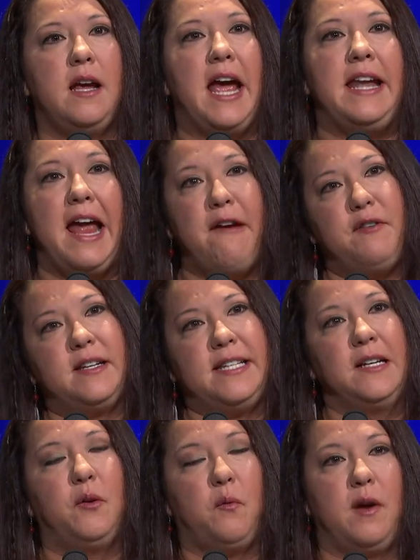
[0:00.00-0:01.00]
And every
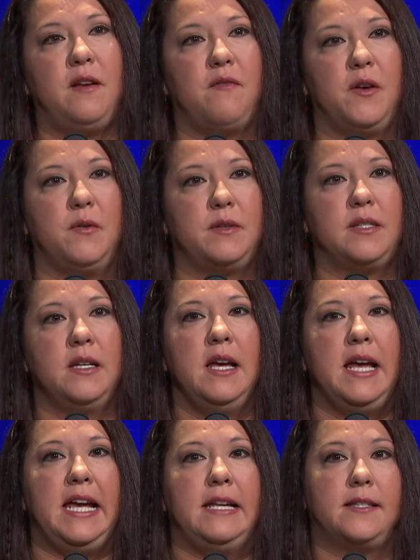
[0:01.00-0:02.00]
single one of those
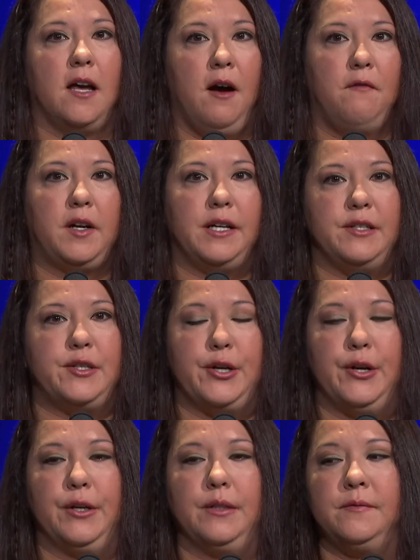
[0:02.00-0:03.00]
is of
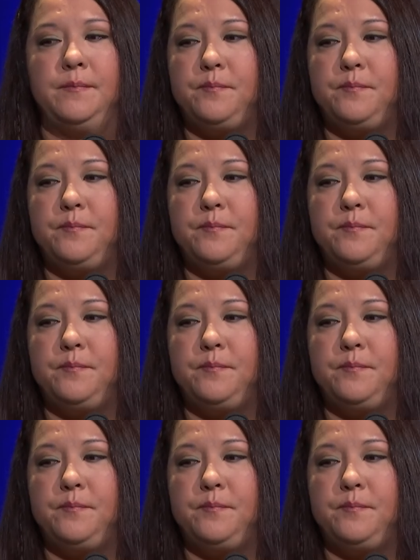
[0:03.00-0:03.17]
concern.